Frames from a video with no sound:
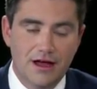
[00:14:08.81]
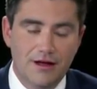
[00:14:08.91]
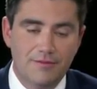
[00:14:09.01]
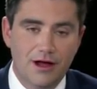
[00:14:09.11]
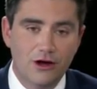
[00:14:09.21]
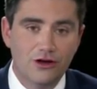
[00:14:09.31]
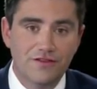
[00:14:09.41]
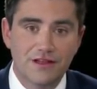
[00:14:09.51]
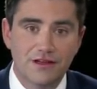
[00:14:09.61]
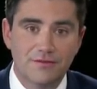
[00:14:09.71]
A lot of
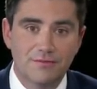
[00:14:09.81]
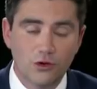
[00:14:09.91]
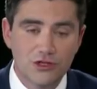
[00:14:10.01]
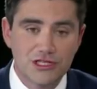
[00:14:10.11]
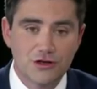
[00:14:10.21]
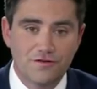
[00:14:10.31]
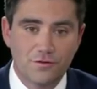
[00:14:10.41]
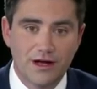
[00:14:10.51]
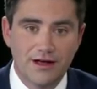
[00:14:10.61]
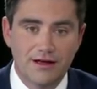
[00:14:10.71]
the modern
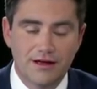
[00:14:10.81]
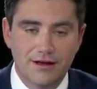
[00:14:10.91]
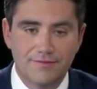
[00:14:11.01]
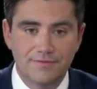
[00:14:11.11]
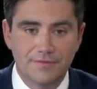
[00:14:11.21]
software